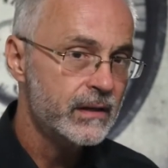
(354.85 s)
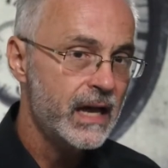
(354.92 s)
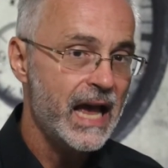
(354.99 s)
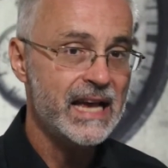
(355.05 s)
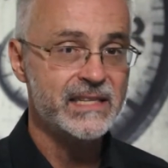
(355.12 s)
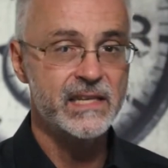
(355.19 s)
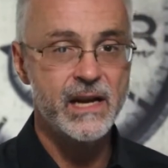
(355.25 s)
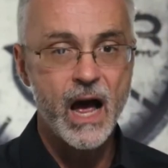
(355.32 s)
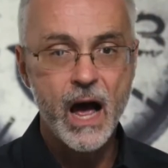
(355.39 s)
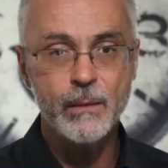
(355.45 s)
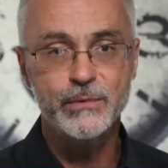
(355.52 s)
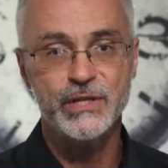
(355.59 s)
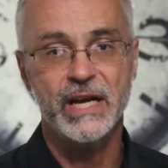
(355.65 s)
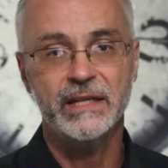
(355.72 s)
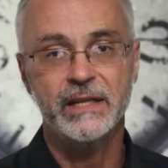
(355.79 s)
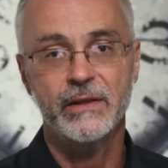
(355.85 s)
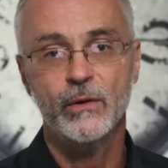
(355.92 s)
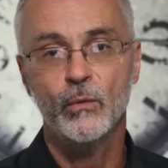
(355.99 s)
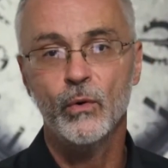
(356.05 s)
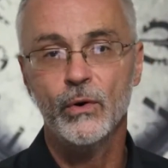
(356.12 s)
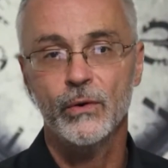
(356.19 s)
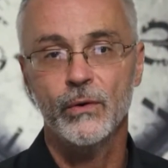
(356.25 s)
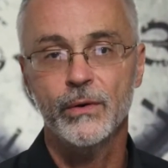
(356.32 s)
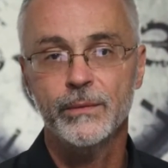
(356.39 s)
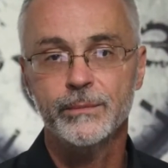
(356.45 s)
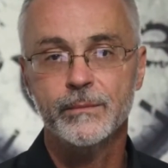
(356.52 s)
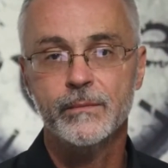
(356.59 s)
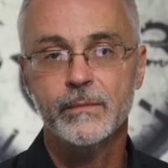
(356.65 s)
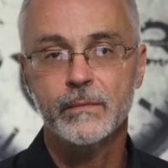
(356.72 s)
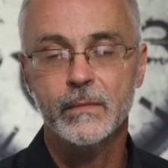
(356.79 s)
as an object in the world.
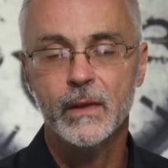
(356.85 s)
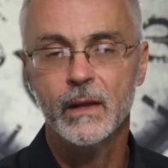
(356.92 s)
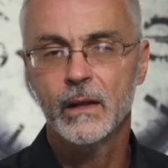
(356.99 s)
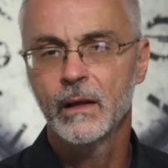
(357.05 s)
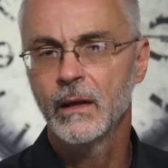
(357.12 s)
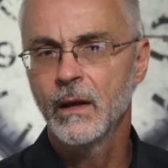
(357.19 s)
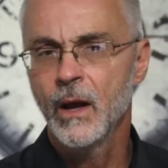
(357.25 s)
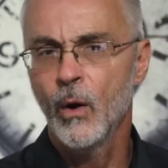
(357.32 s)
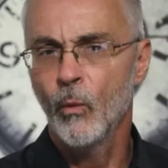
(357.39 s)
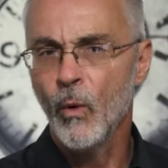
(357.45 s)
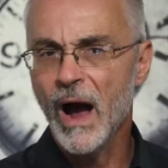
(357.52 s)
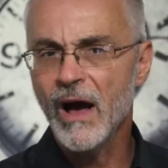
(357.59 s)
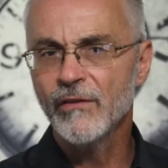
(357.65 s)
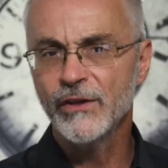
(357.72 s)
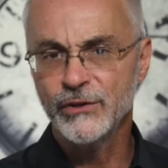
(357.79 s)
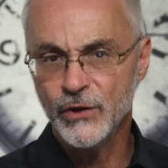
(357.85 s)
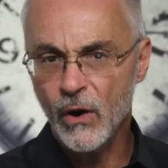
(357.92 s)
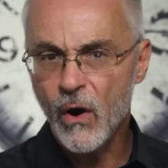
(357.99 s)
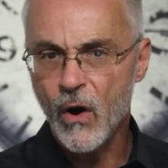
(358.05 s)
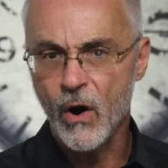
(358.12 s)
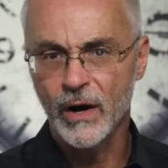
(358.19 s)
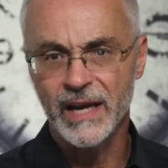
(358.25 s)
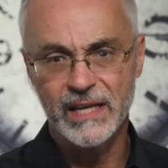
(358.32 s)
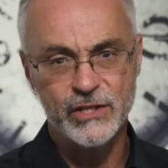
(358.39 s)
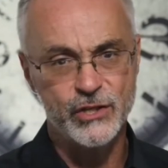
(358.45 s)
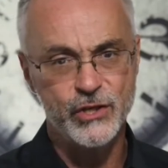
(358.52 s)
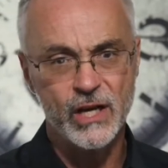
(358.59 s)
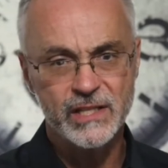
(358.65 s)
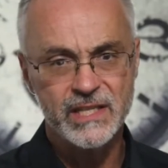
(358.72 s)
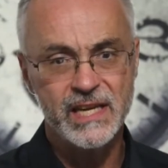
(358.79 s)
While the dog is
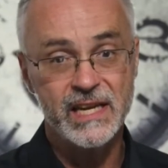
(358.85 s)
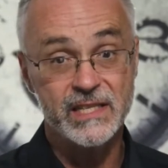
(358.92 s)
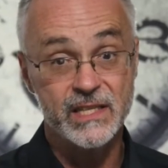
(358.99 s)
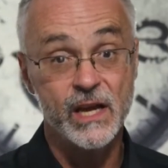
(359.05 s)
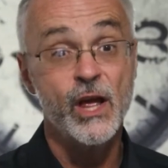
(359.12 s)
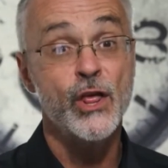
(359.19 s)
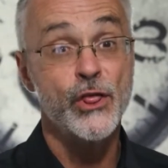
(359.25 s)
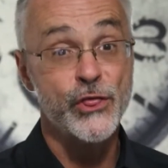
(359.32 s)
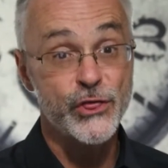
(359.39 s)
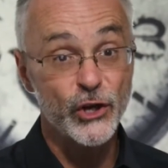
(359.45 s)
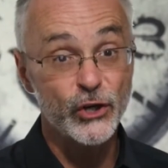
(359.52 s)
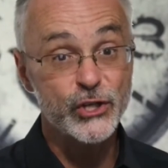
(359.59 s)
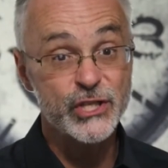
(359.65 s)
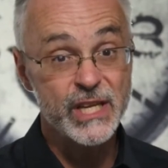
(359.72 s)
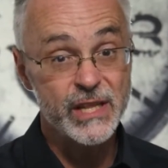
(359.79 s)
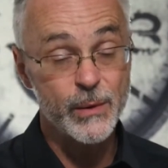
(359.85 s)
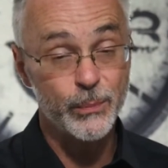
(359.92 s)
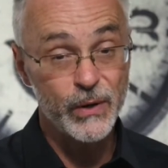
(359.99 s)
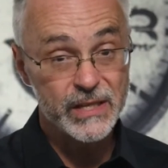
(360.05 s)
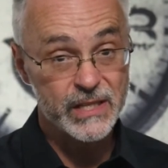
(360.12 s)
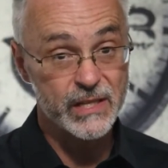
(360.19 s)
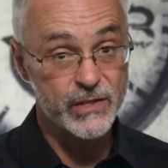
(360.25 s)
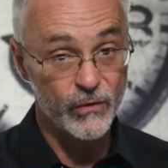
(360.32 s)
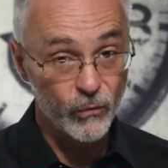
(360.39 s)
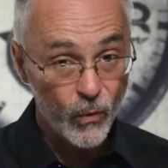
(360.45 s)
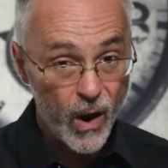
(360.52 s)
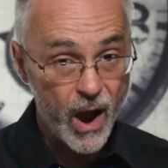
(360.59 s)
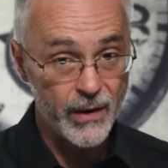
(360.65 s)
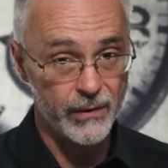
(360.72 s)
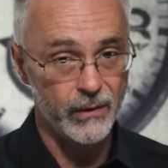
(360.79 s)
just his thirst in the presence of
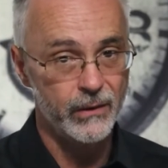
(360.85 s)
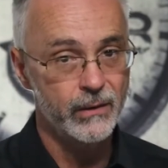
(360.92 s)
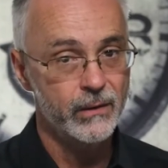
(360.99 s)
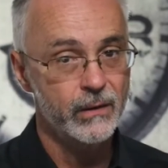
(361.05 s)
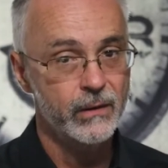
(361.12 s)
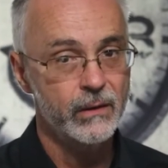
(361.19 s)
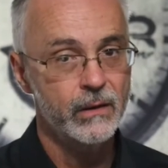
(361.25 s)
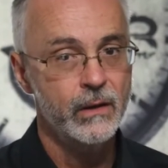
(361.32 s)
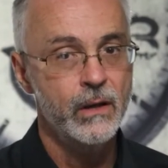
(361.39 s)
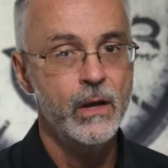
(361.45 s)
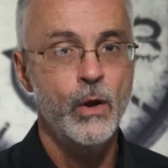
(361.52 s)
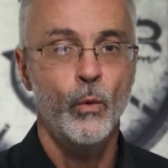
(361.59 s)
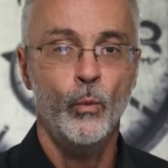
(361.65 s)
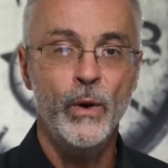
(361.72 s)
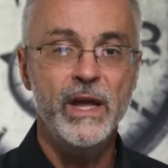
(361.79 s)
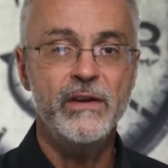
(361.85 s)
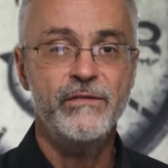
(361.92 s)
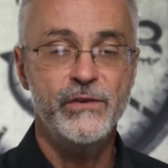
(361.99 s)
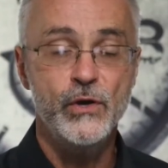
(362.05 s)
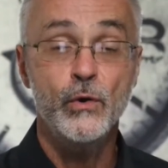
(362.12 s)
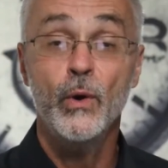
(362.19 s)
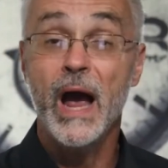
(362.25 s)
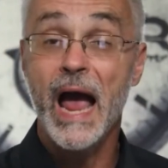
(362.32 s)
water, we view